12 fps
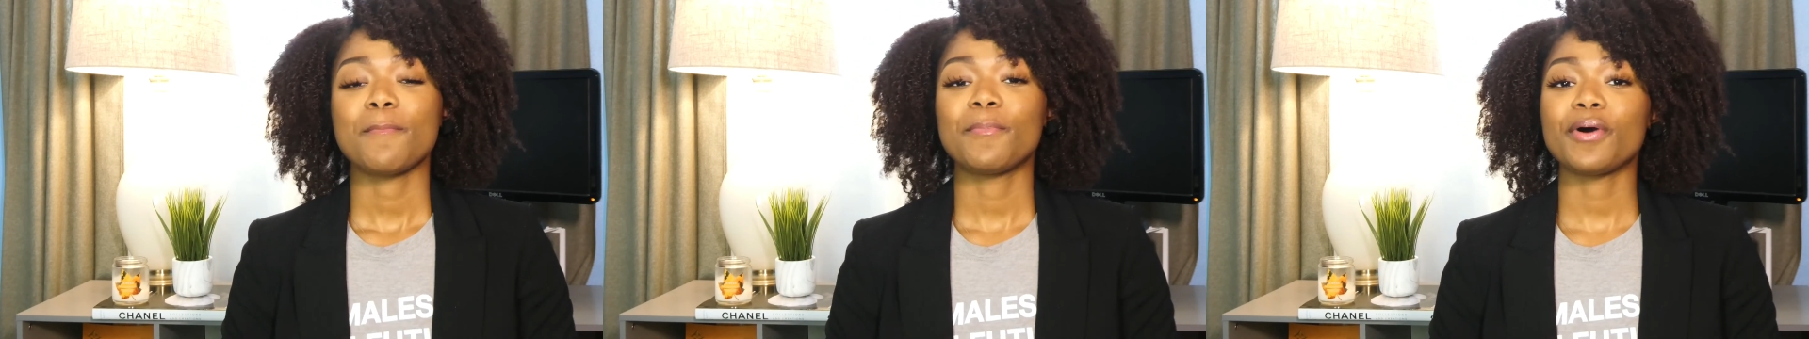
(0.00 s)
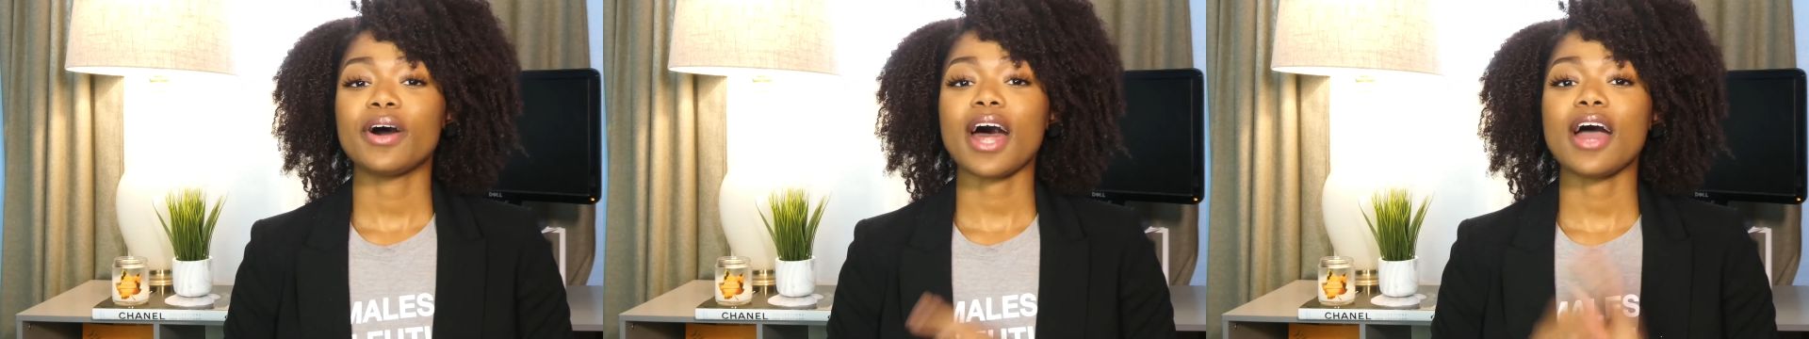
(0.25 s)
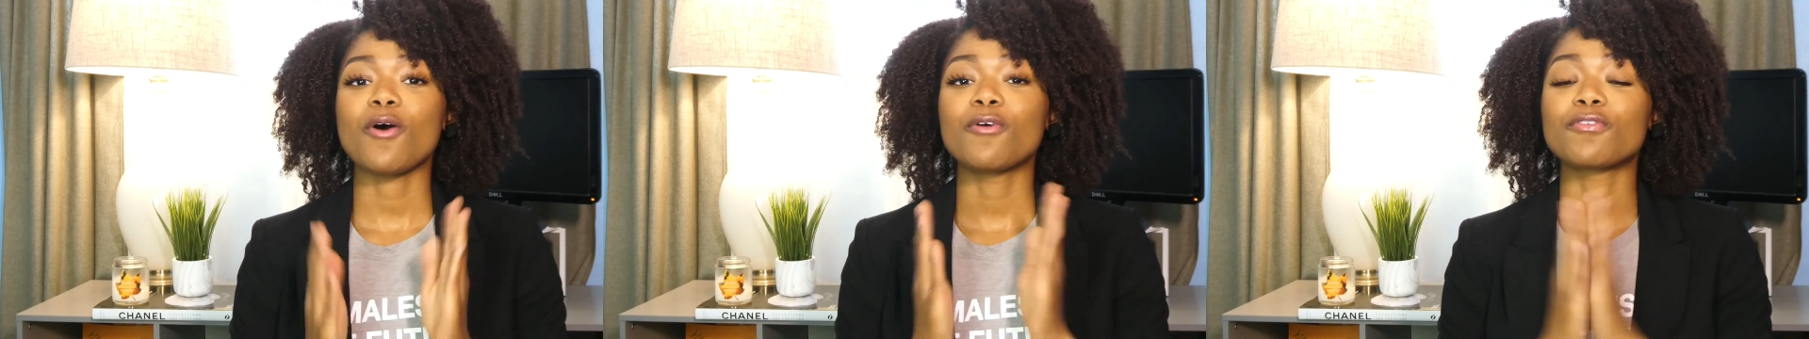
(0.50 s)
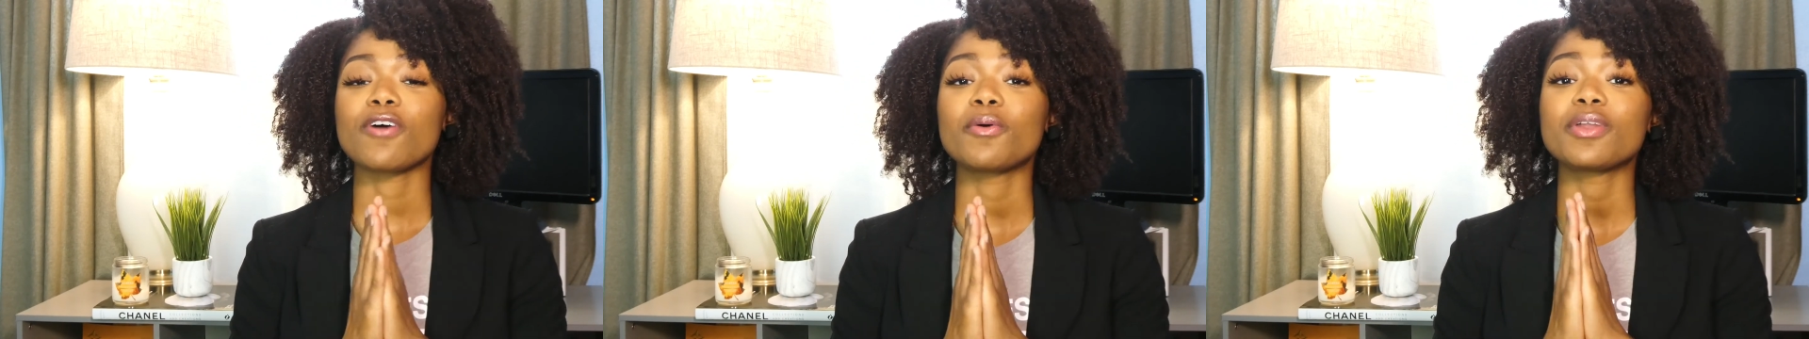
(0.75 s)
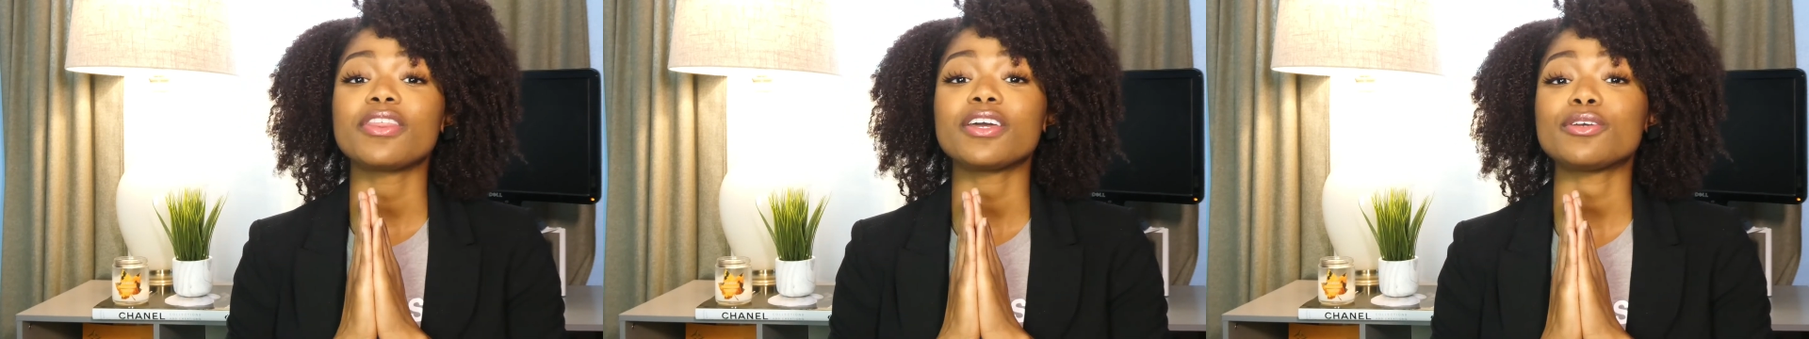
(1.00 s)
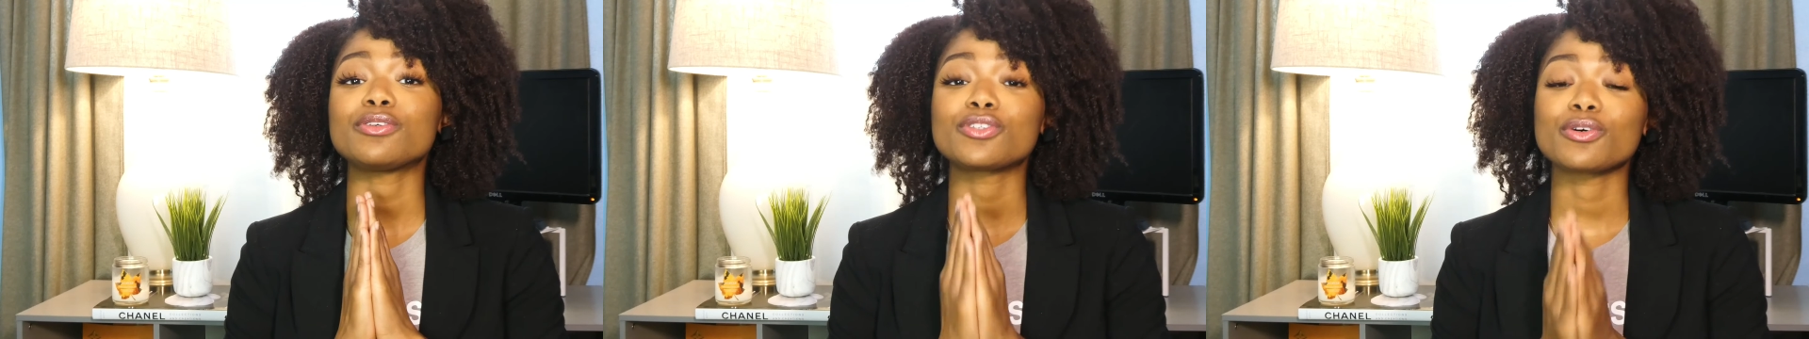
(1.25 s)
But I overall want to
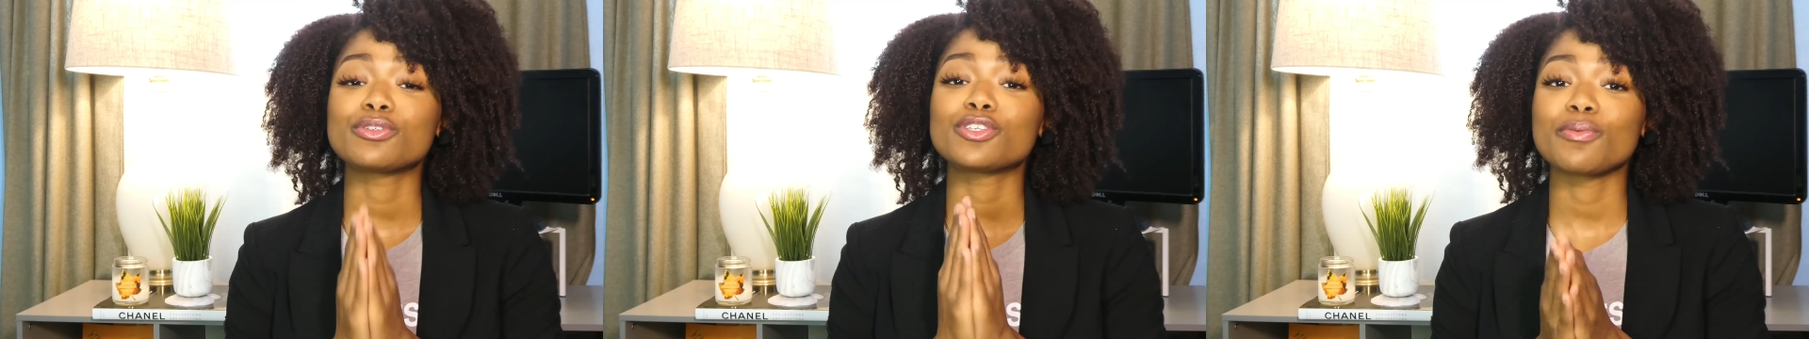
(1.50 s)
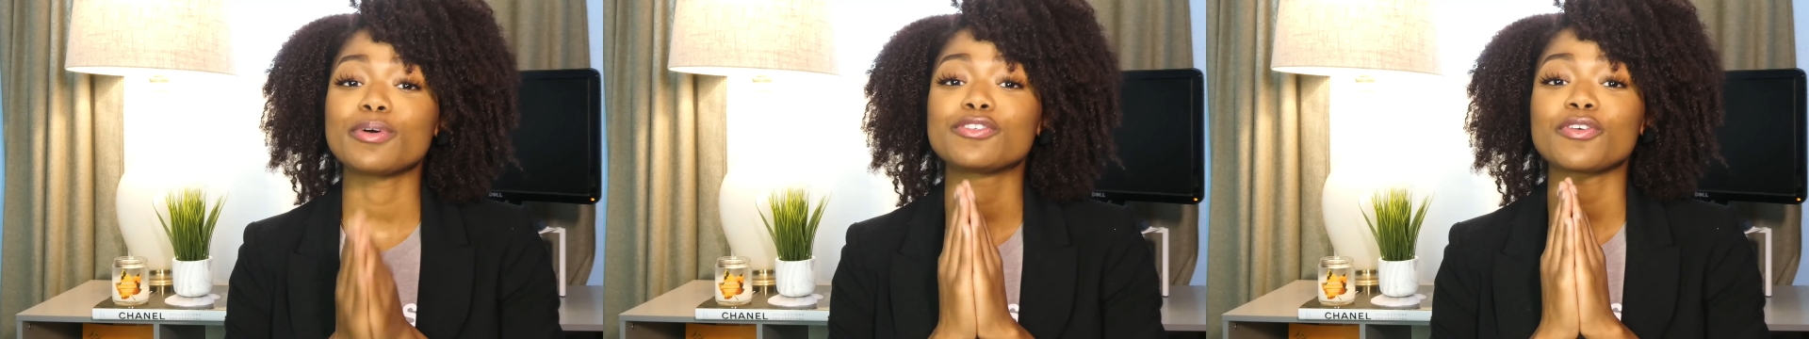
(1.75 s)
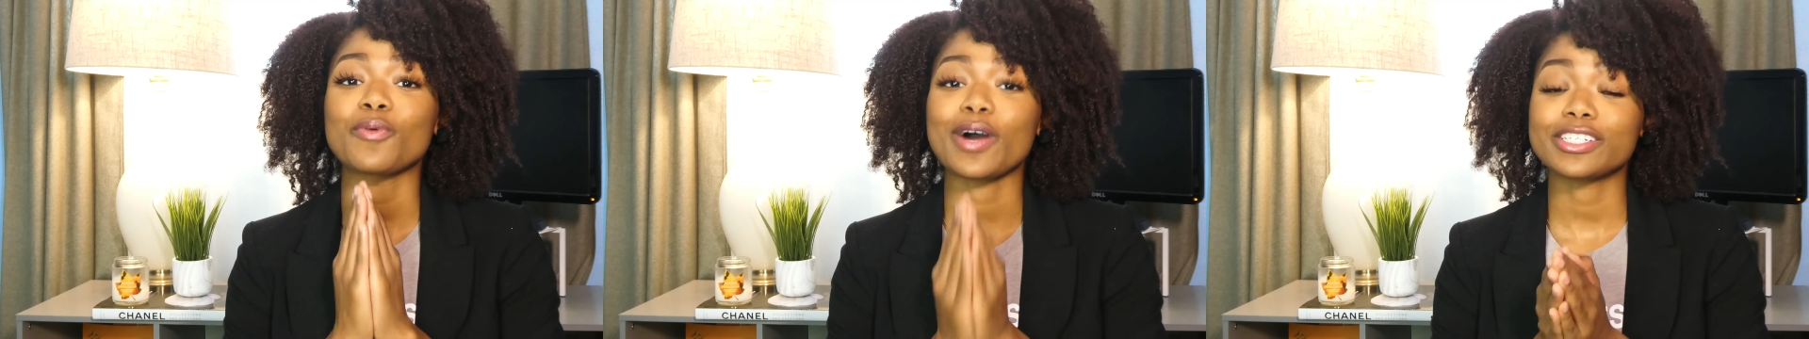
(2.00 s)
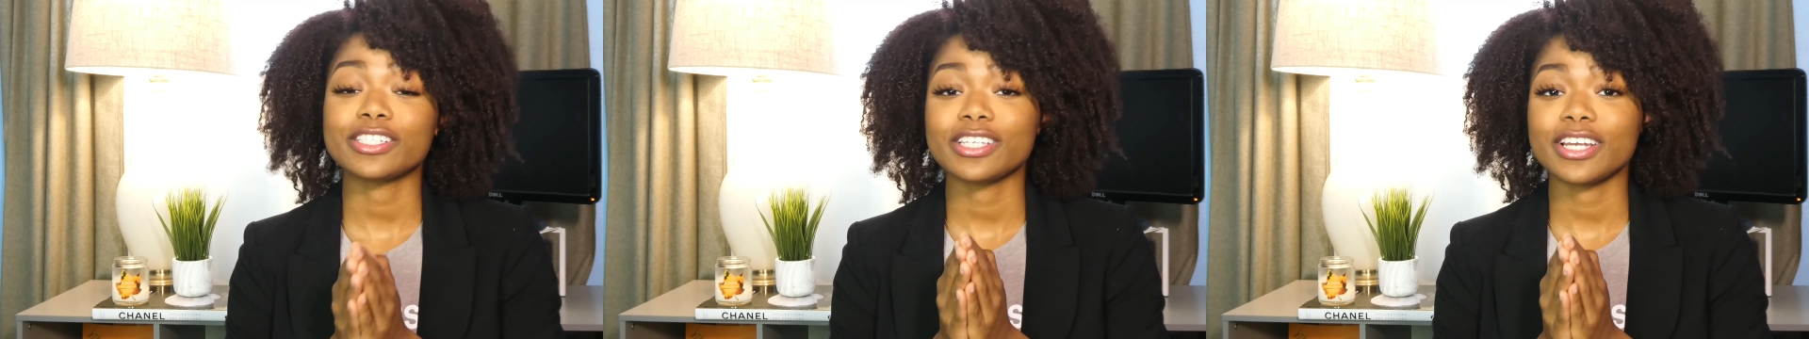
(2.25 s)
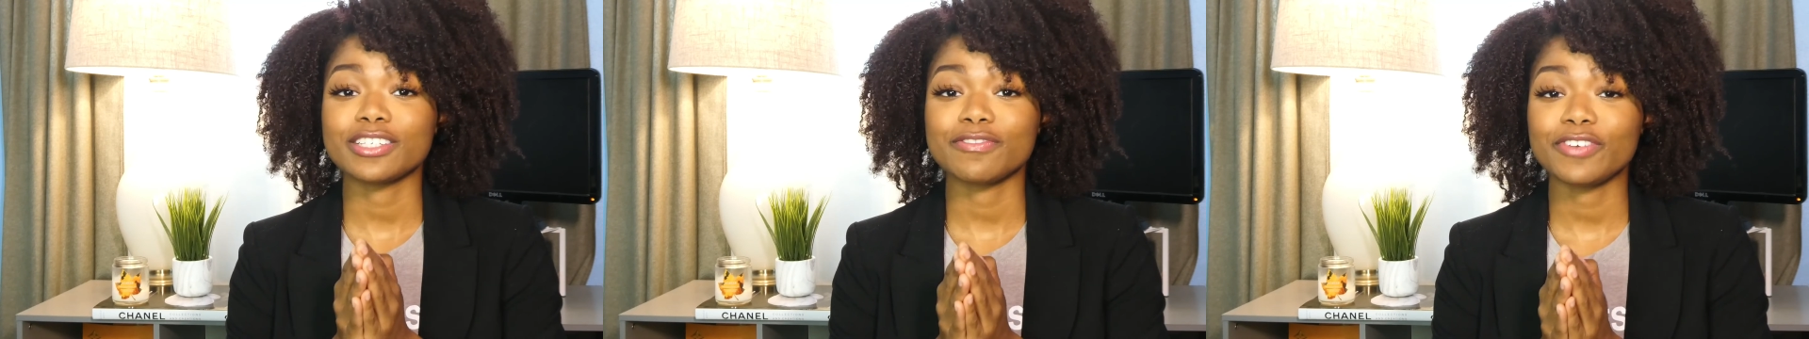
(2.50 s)
thank you so much for watching today's